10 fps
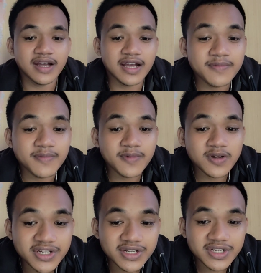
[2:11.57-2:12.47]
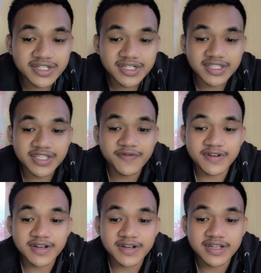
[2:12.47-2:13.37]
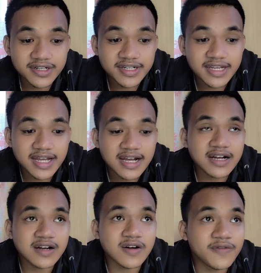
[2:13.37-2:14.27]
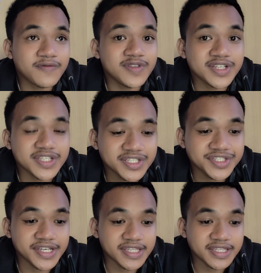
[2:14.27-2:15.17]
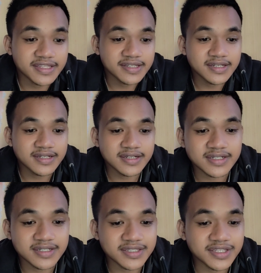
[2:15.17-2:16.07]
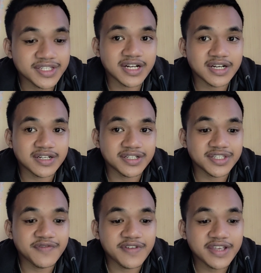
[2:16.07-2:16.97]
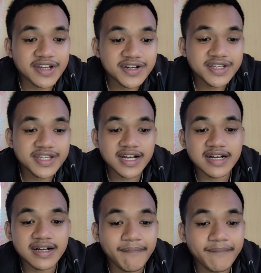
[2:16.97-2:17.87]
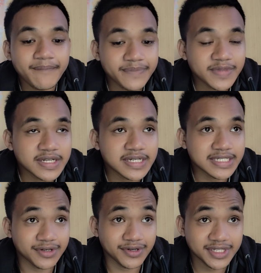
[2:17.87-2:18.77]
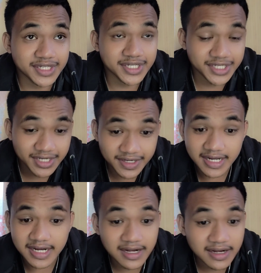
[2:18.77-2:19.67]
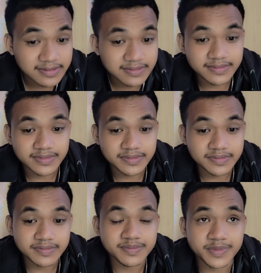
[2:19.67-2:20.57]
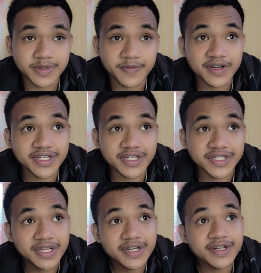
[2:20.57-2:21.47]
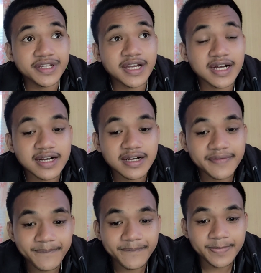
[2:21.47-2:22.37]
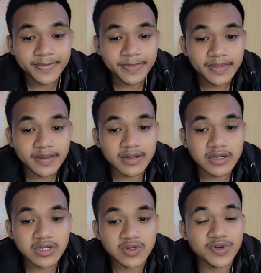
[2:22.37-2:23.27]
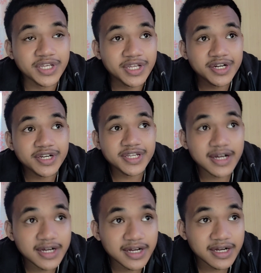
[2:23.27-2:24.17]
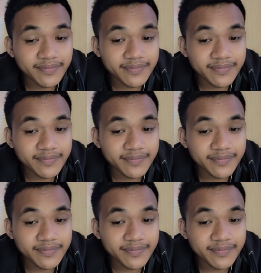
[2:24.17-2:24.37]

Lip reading: I have also learned the different area of the kitchen. These are receiving area, storage area, preparation area, cooking area,